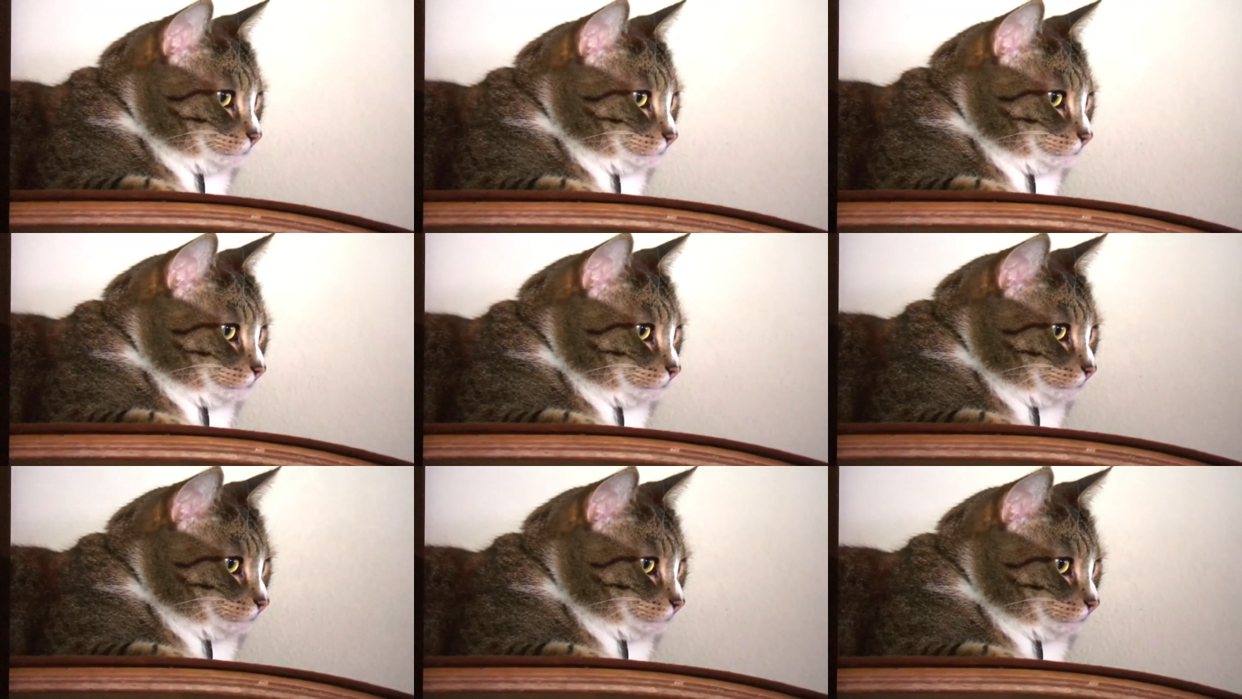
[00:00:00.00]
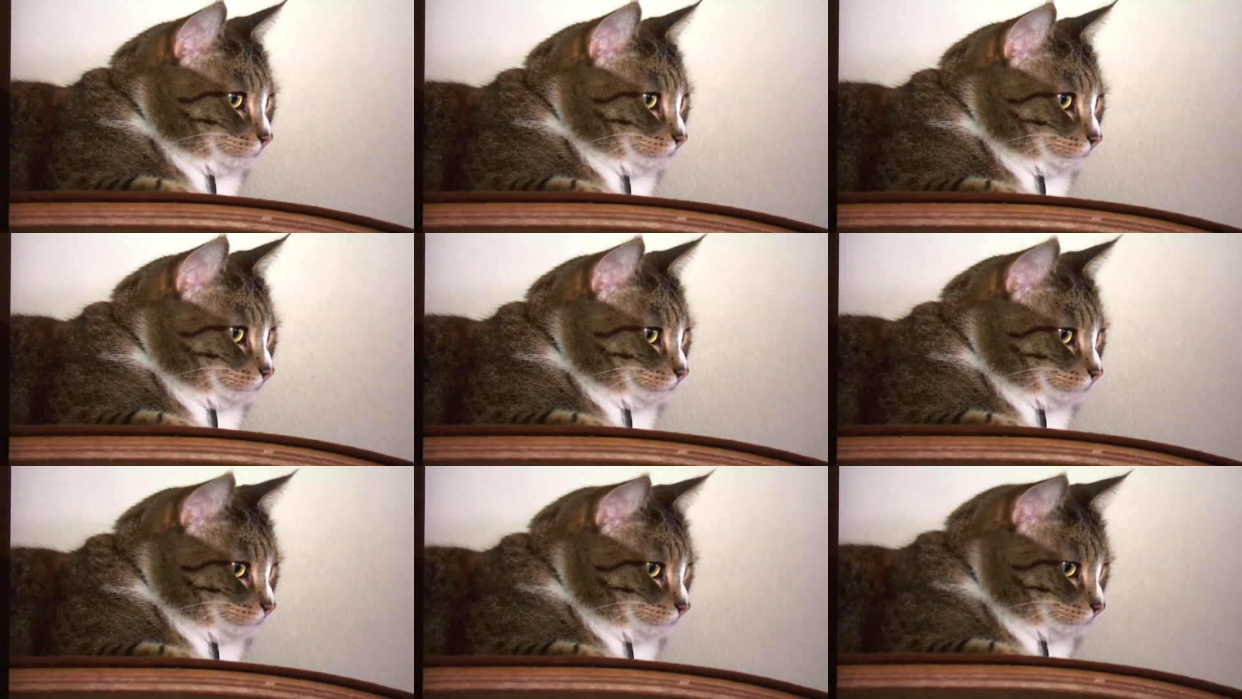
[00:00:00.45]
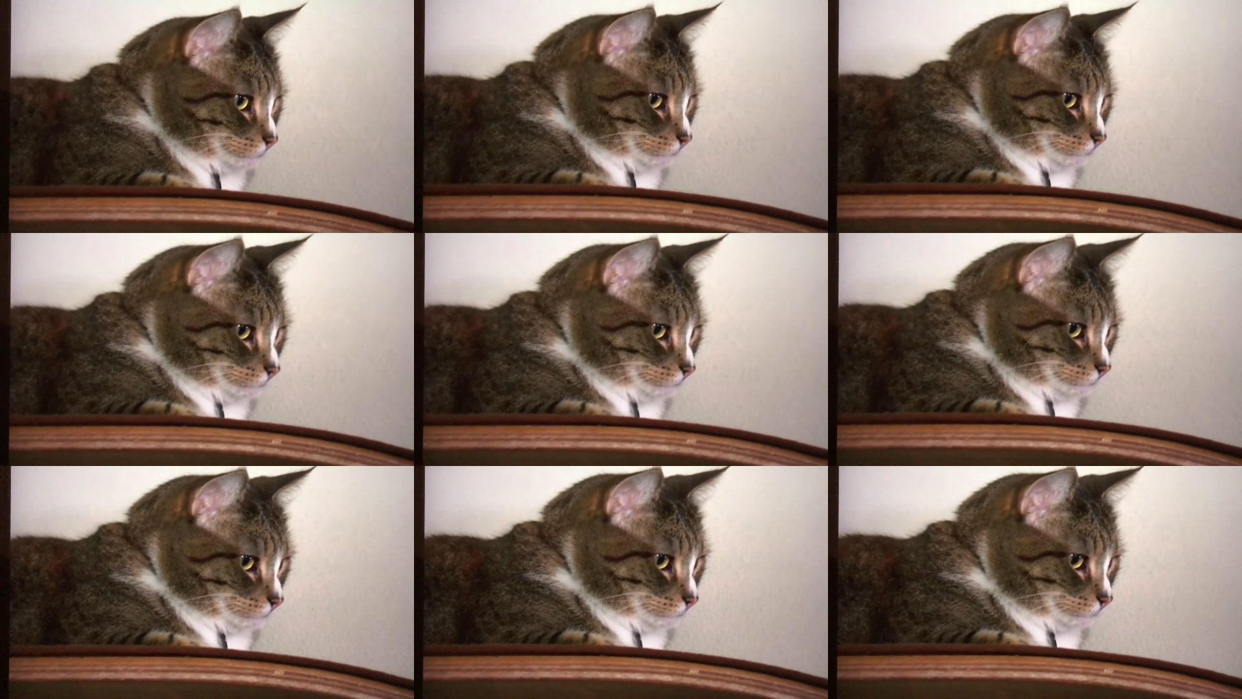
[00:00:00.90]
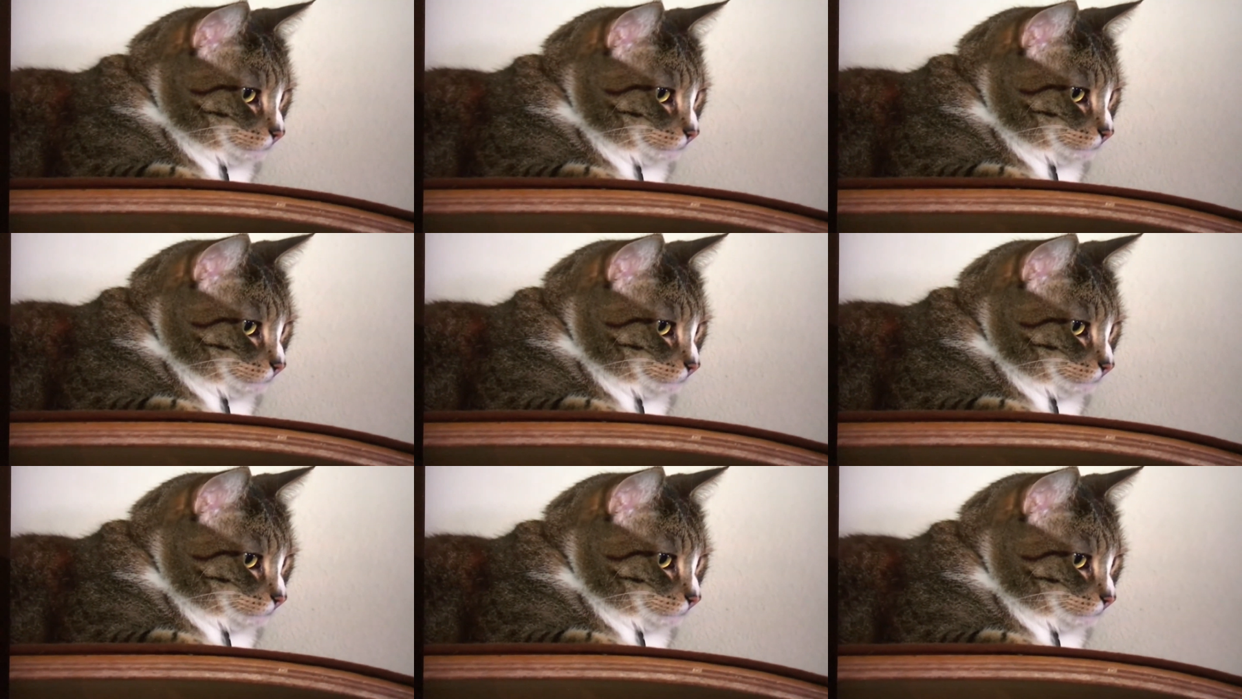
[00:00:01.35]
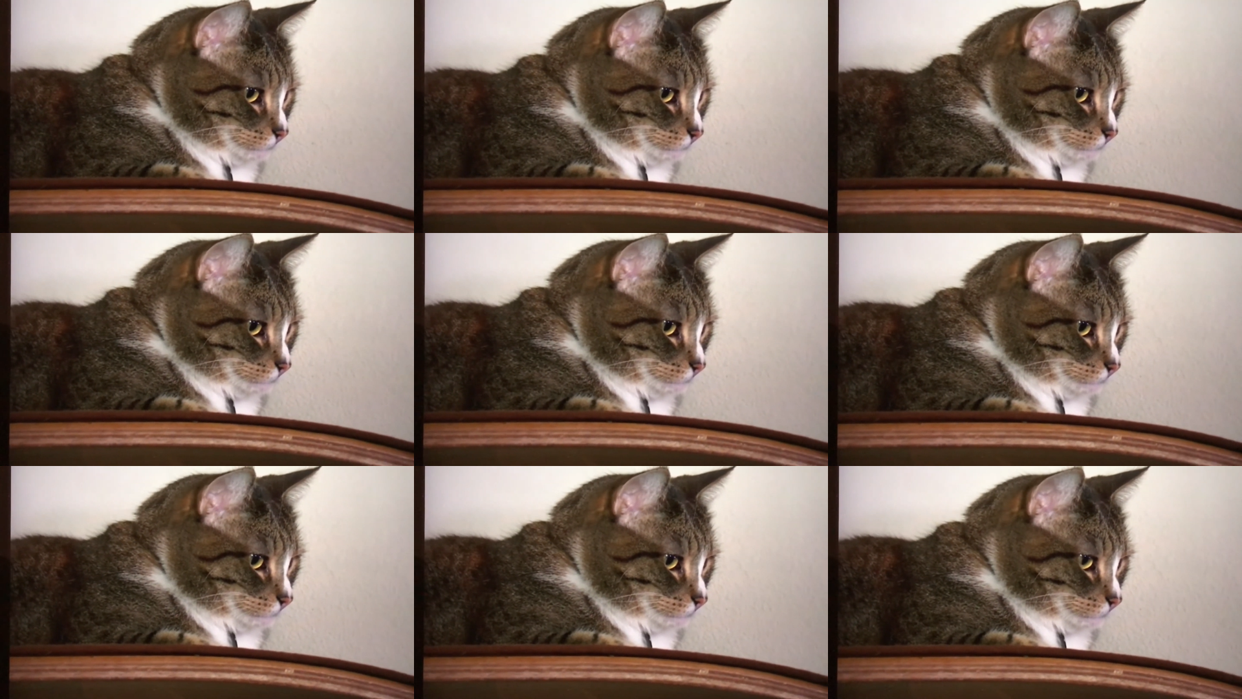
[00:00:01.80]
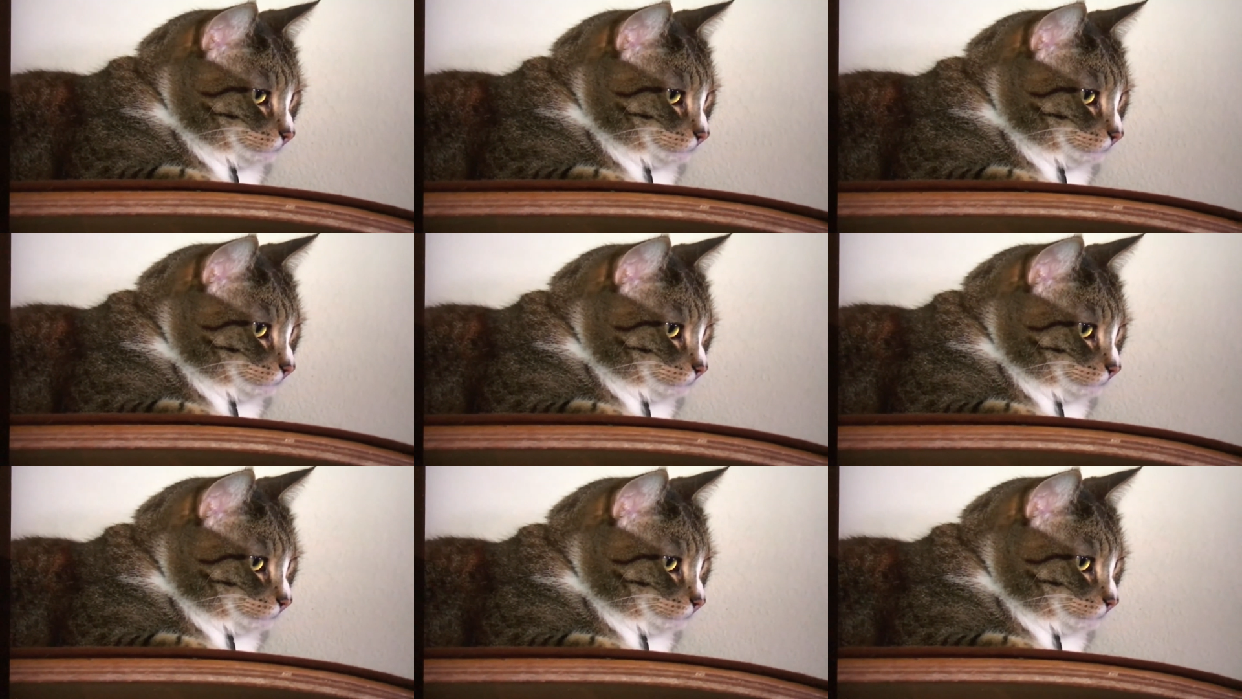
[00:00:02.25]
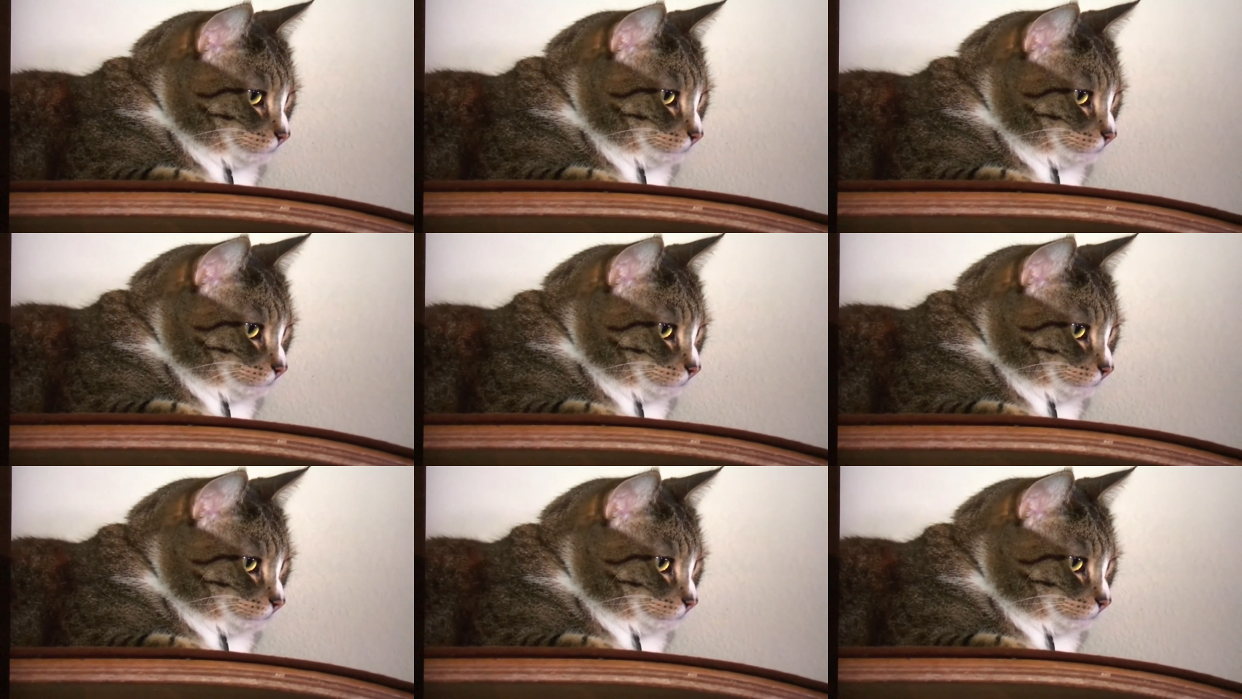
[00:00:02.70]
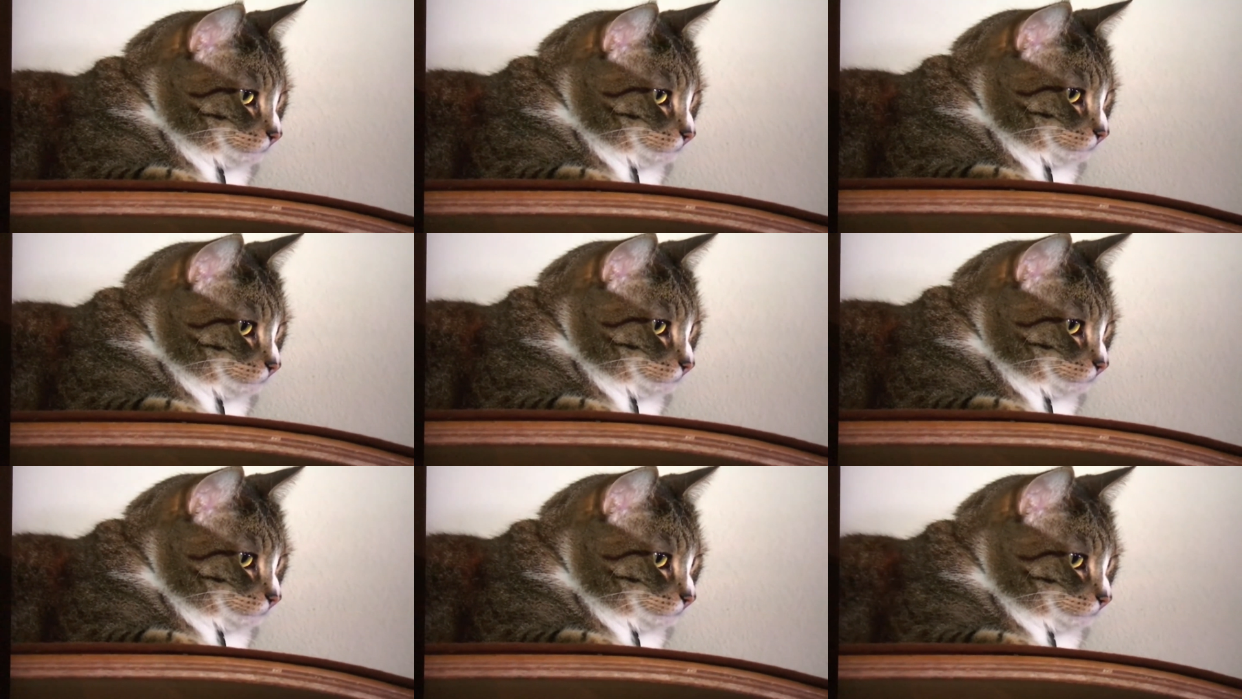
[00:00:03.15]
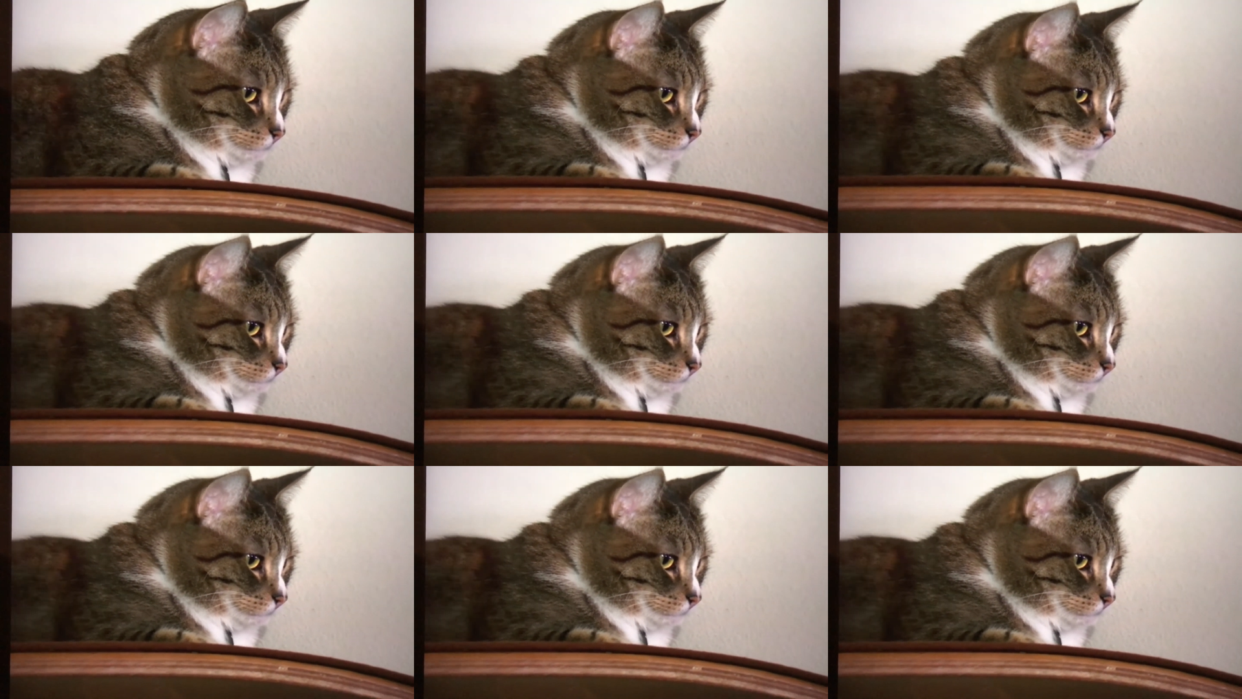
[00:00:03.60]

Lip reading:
(no speaker visible)